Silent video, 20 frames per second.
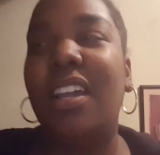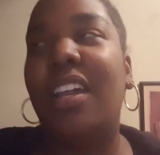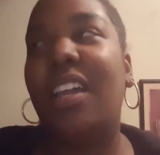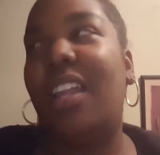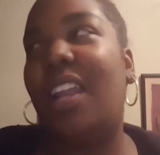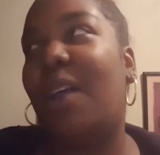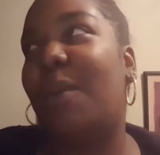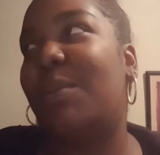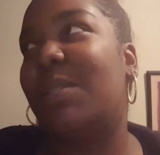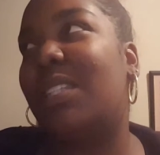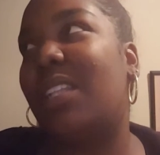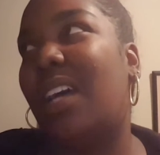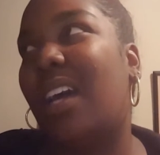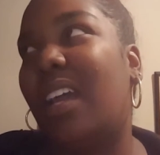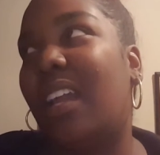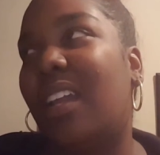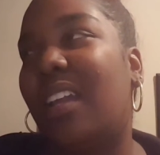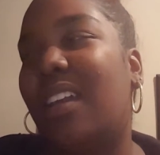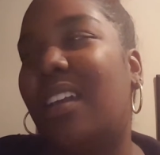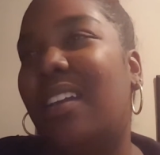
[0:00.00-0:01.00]
And I was
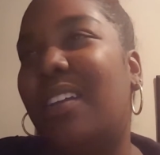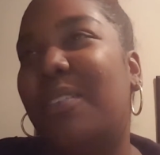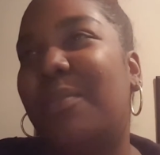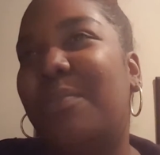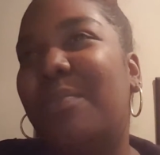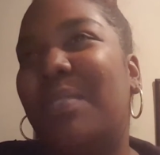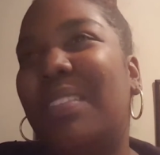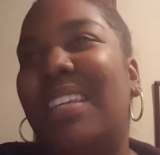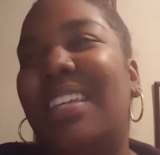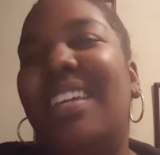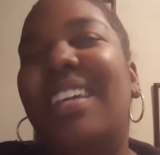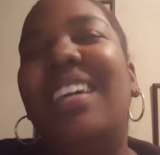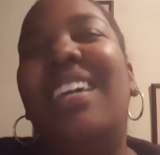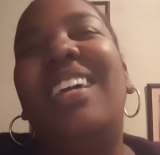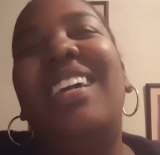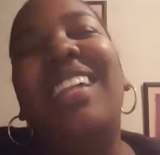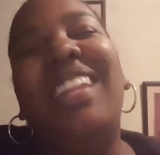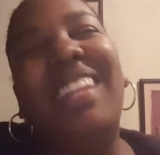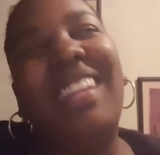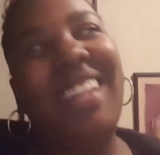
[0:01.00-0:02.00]
like,
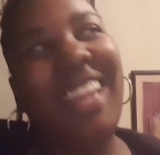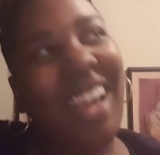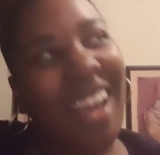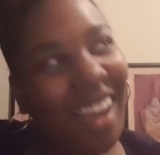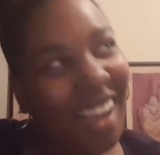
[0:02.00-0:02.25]
no.